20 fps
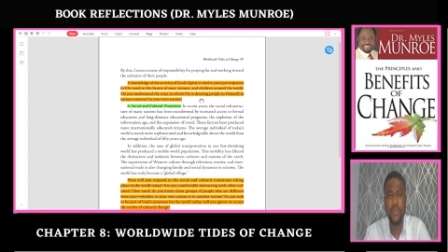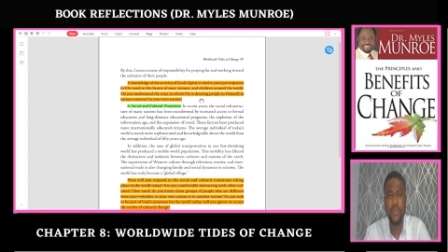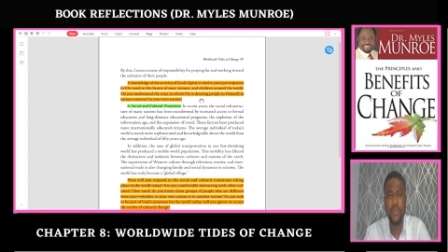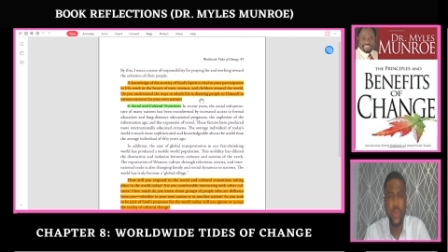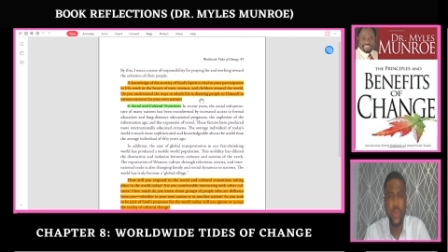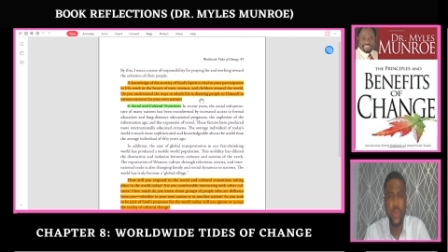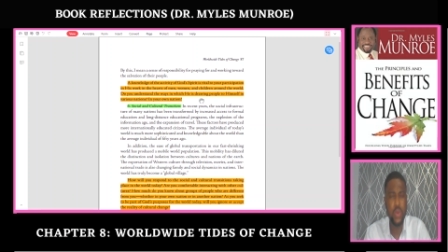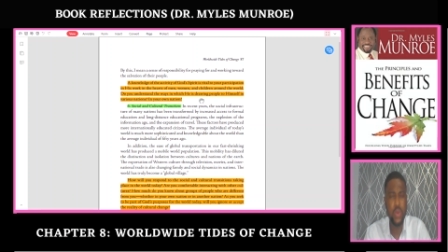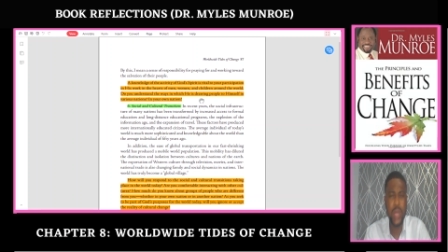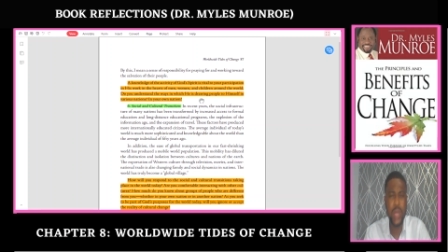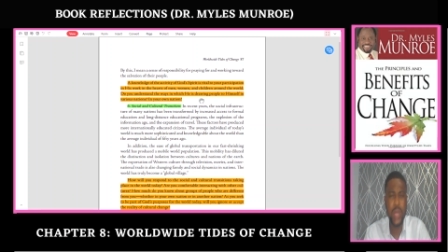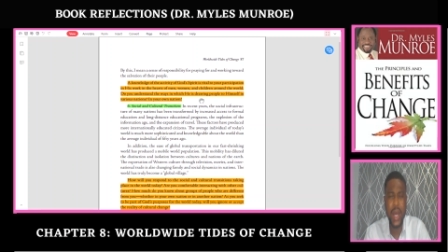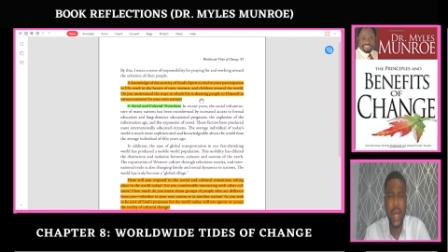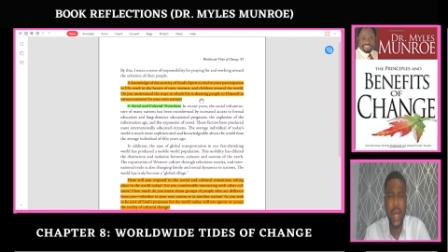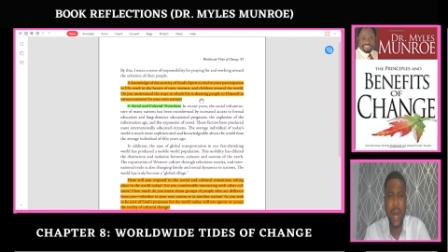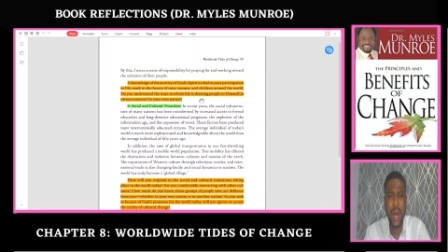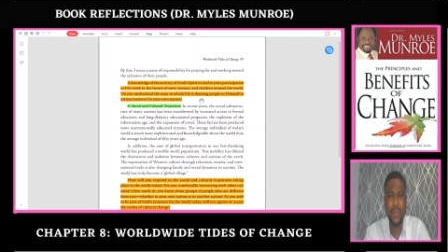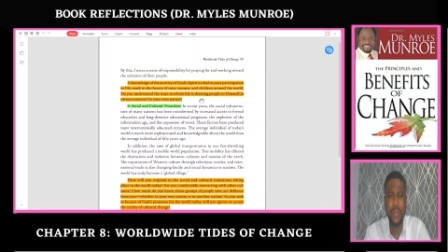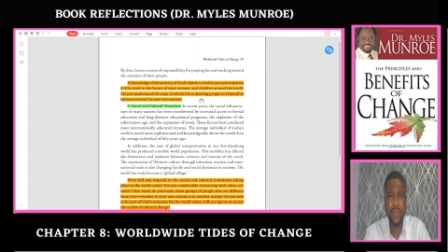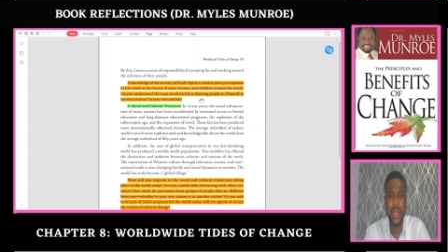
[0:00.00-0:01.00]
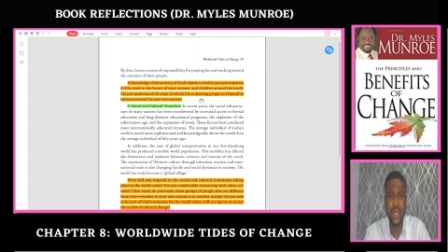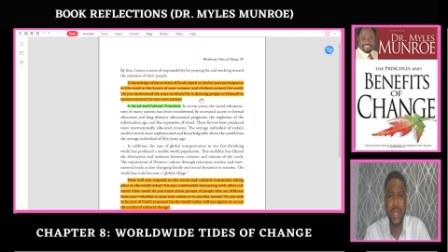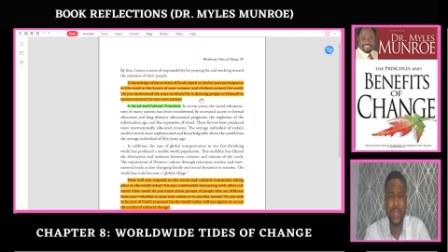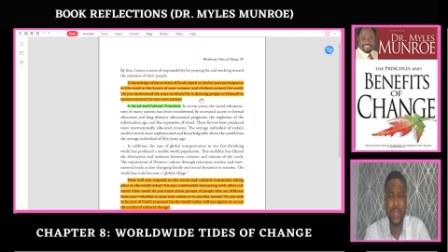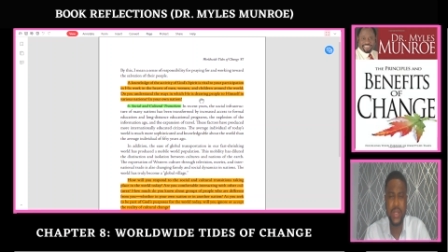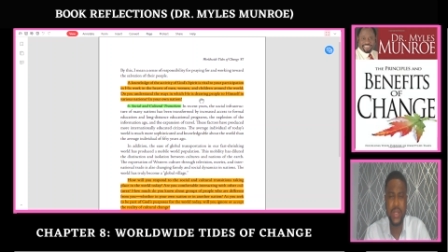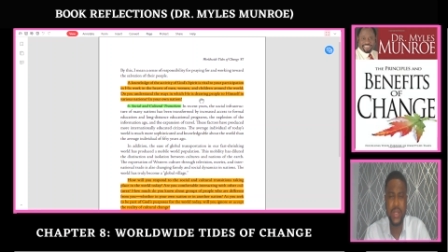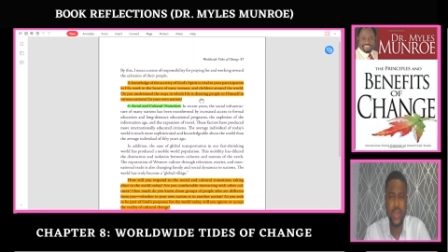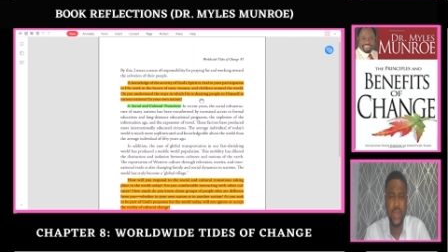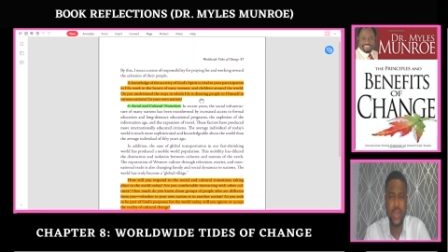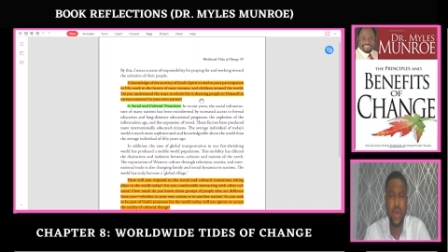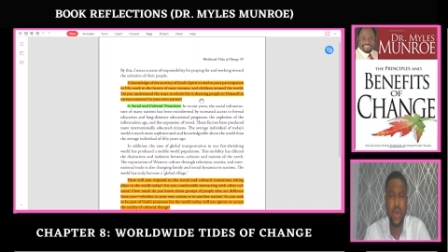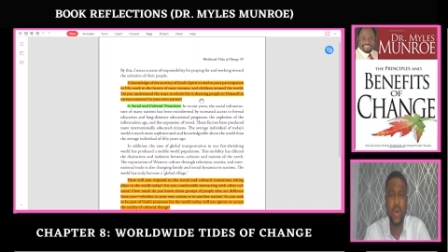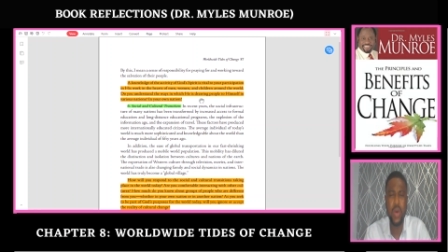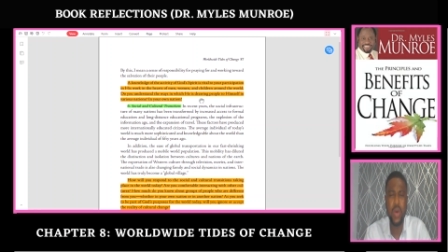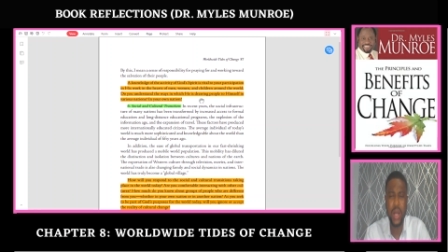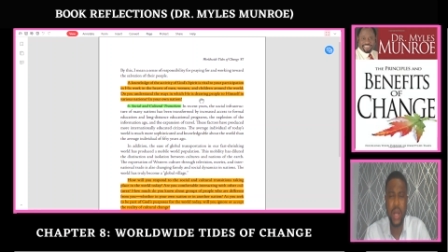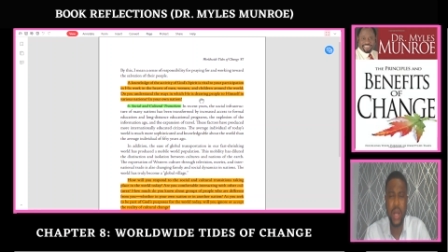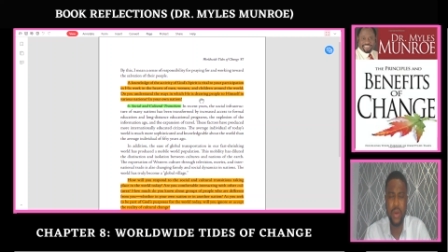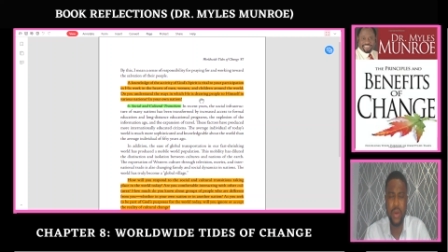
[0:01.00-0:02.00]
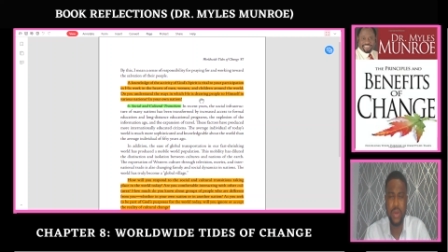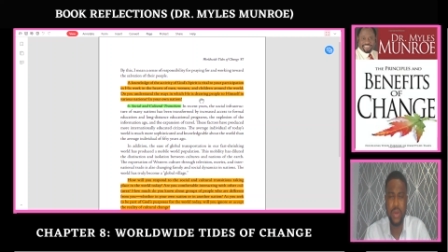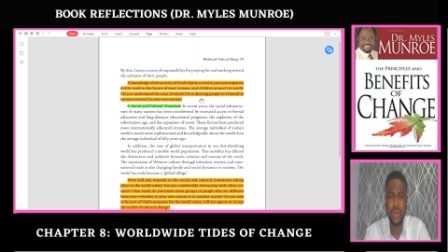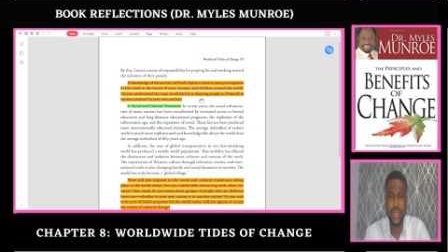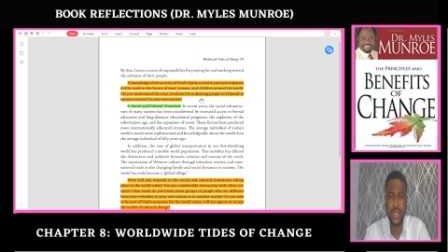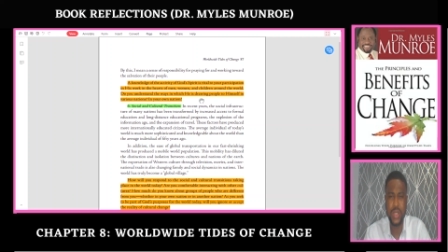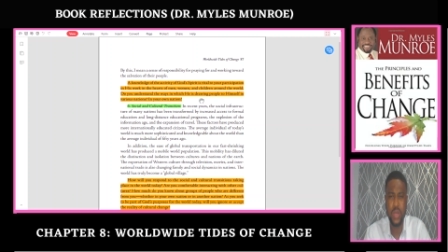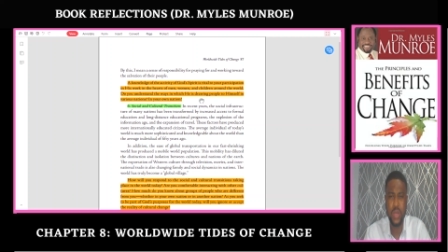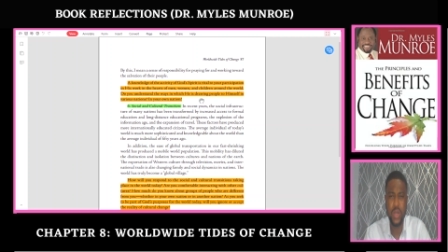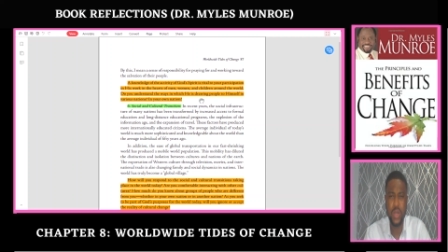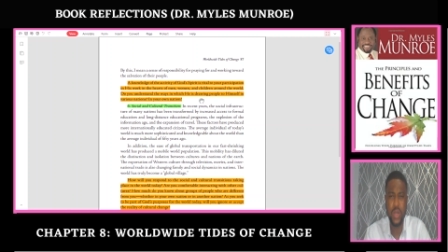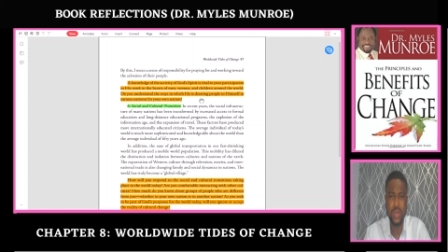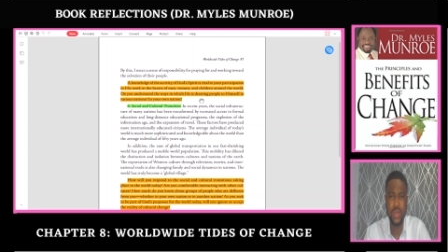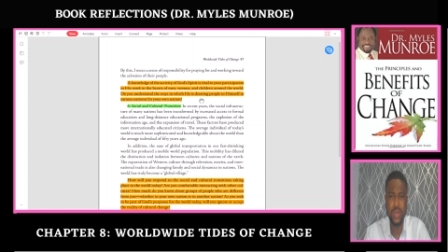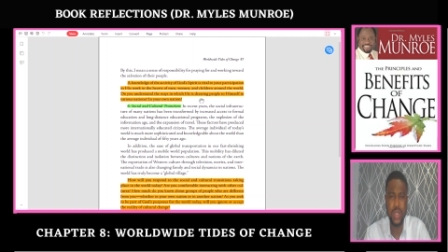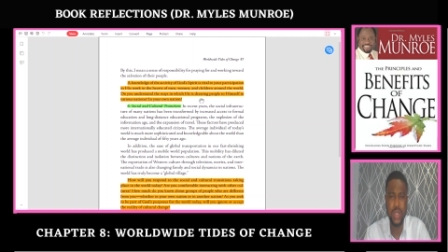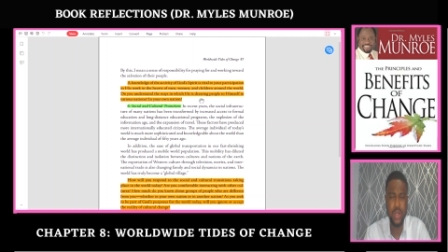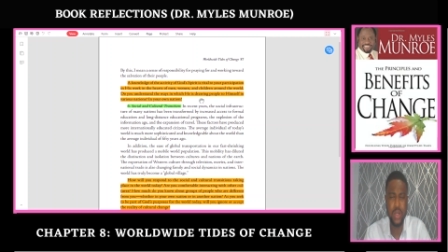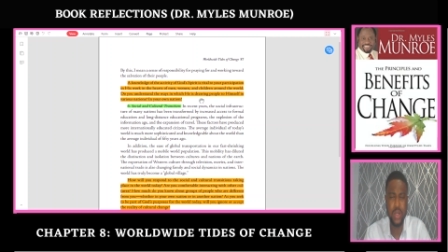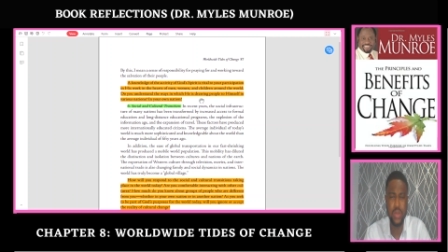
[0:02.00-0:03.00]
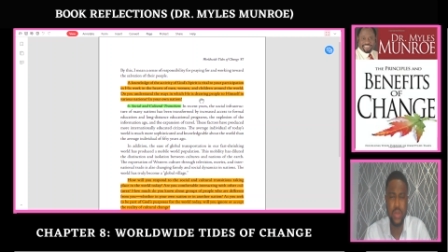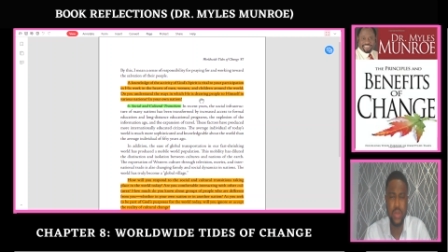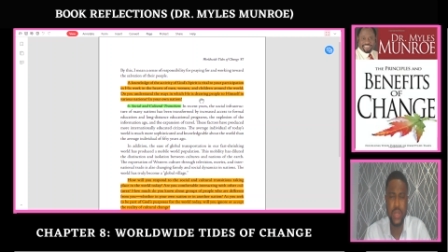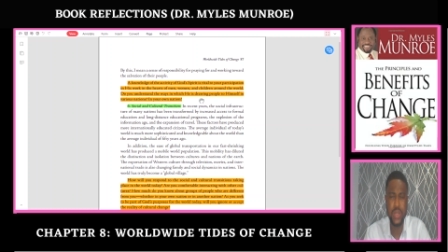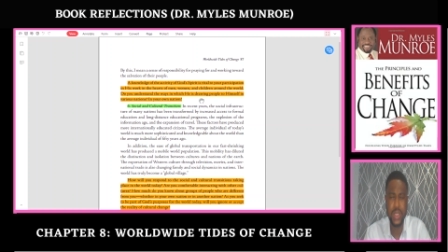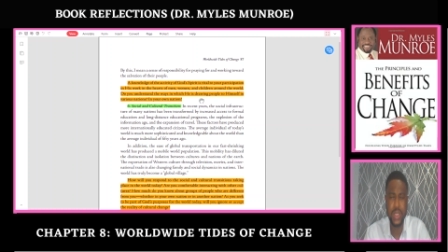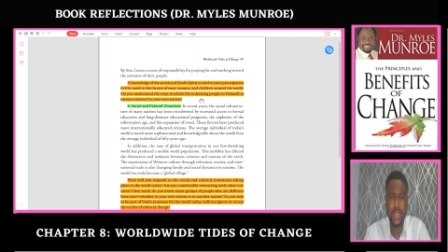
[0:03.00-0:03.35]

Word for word: through the happenings all across the world, the good,